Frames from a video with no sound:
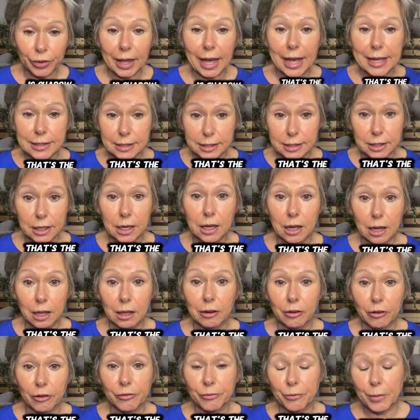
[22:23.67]
That's the
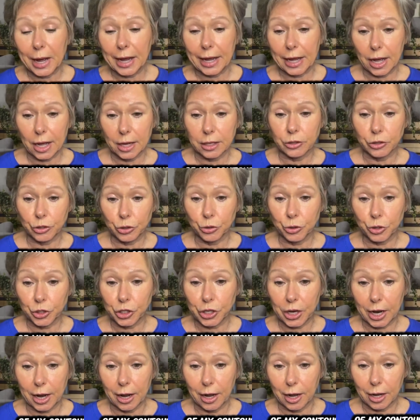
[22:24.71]
color of my contour
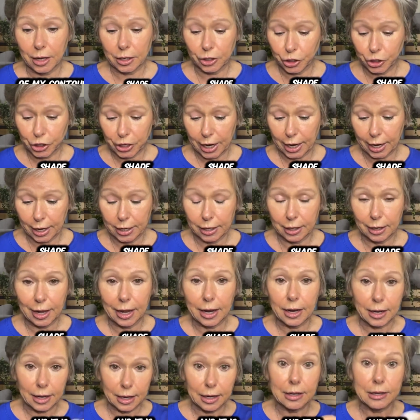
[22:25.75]
shade,
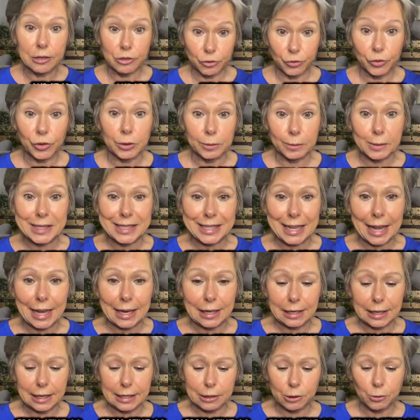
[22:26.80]
and it is from
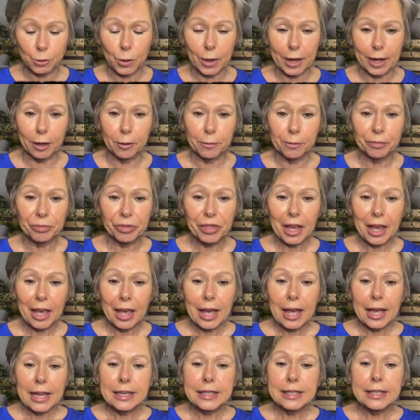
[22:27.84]
Seint as well.
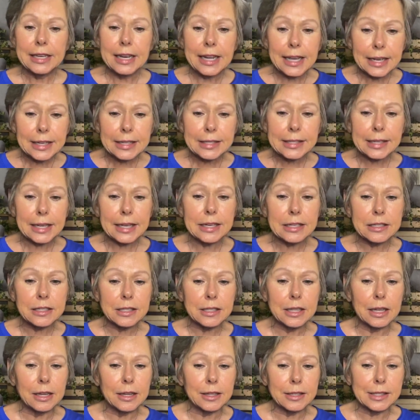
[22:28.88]
NYX
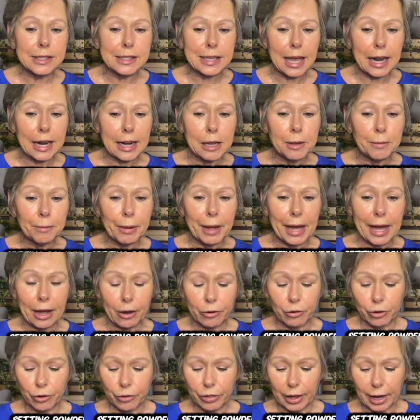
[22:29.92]
is the setting
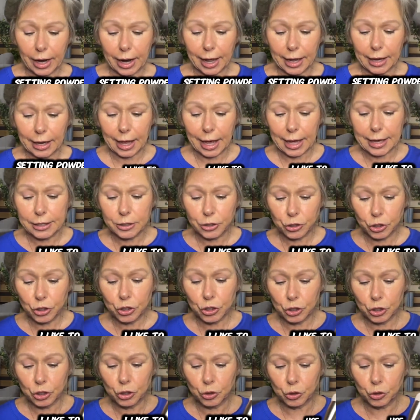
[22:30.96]
powder that I like to
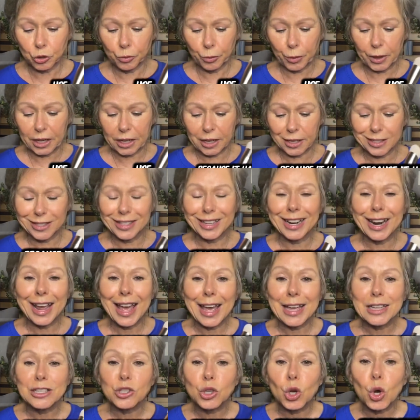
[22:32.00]
use because it
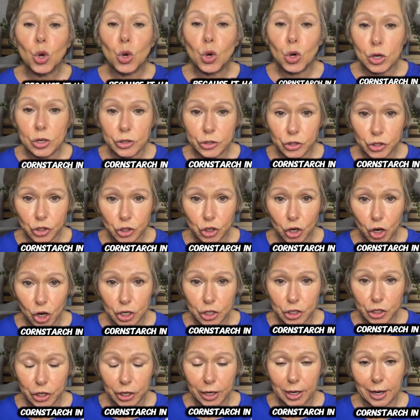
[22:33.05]
has
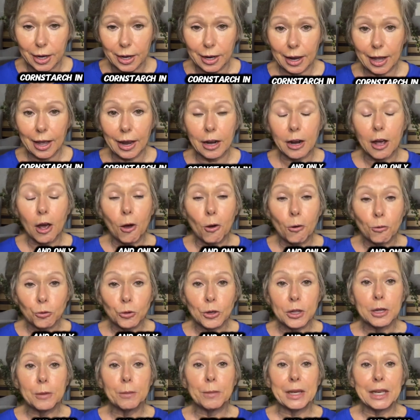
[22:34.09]
cornstarch in it, and
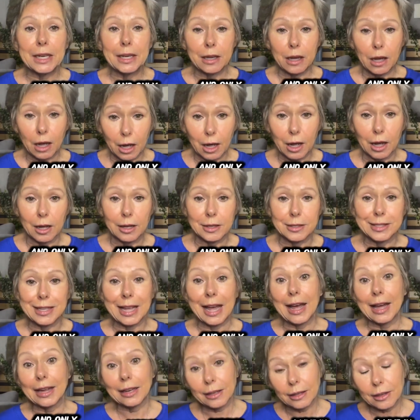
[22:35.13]
only because
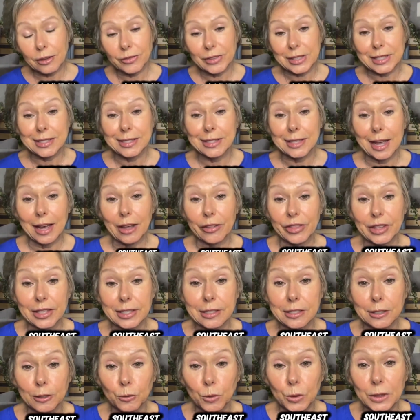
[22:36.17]
I live in
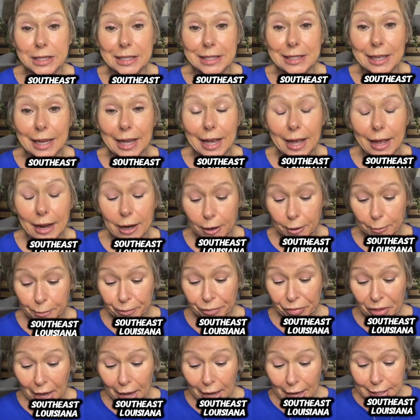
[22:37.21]
Southeast Louisiana.
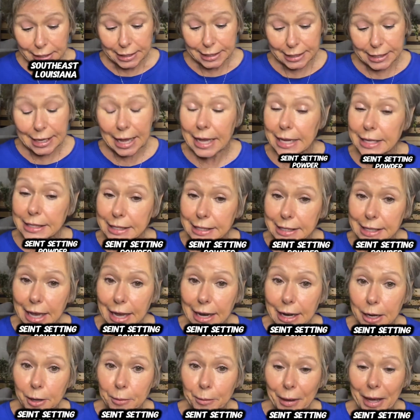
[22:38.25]
Seint
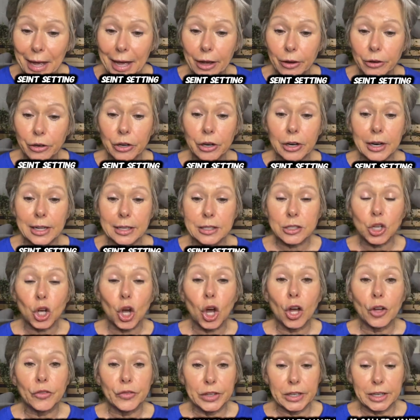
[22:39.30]
setting powder is
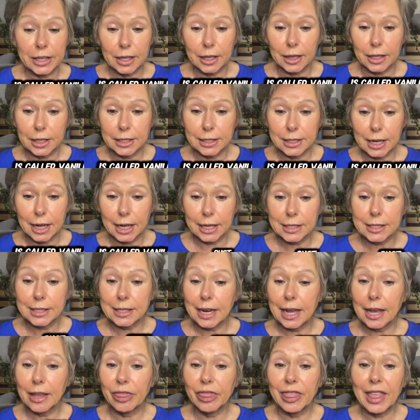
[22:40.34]
called Vanilla
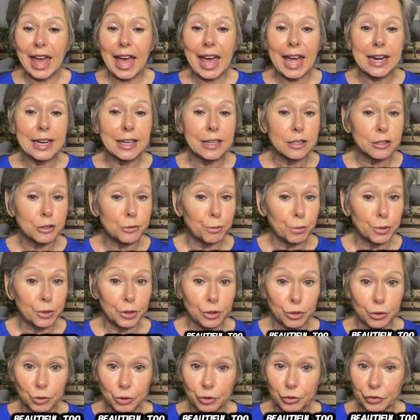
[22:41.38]
Dust, and that is
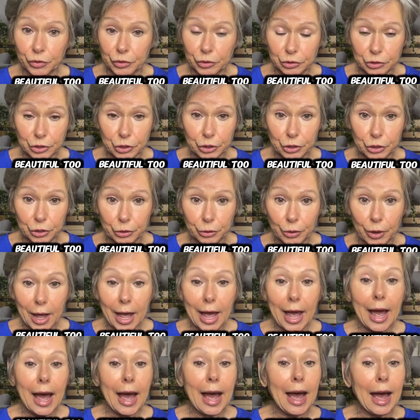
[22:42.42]
beautiful too.
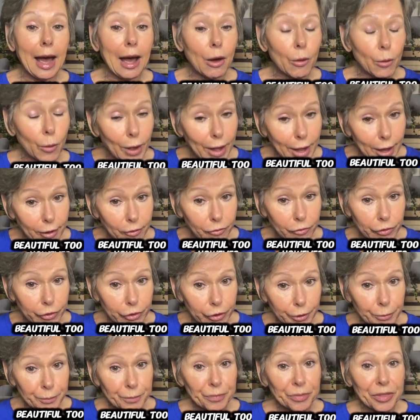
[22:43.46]

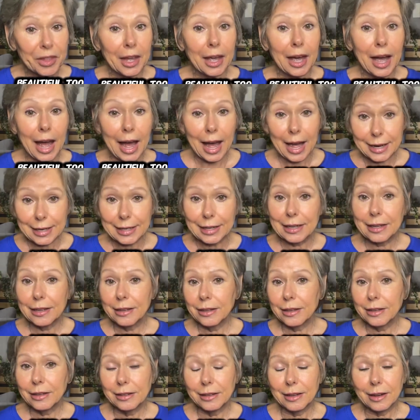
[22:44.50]
However, I
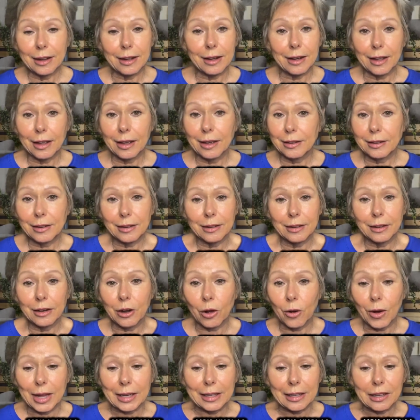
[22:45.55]
need,
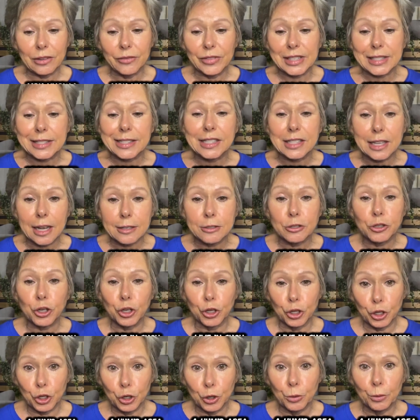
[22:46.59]
I live in such a
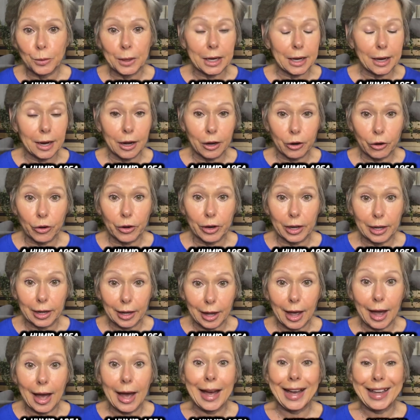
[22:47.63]
humid
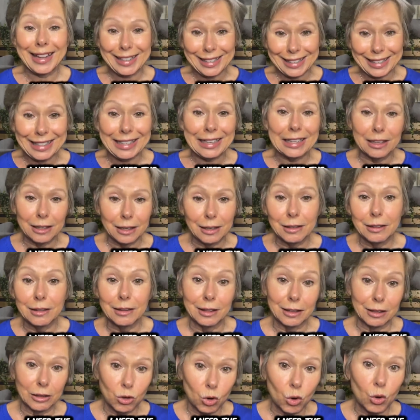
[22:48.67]
area, I need
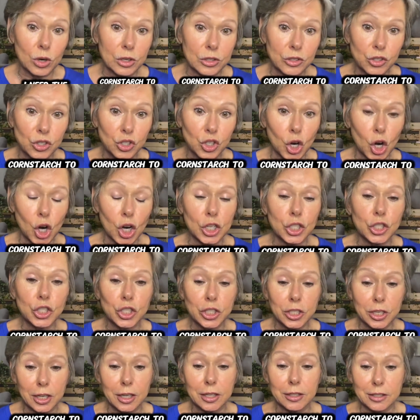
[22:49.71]
the
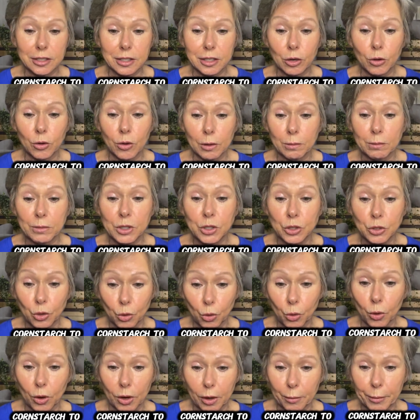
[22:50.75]
cornstarch to
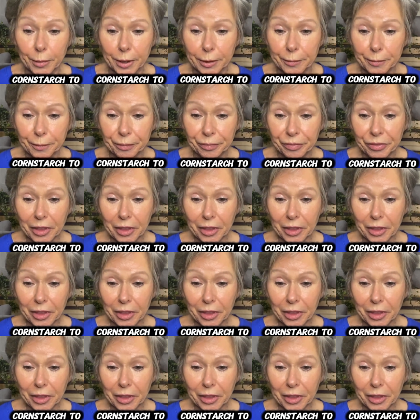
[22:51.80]
absorb.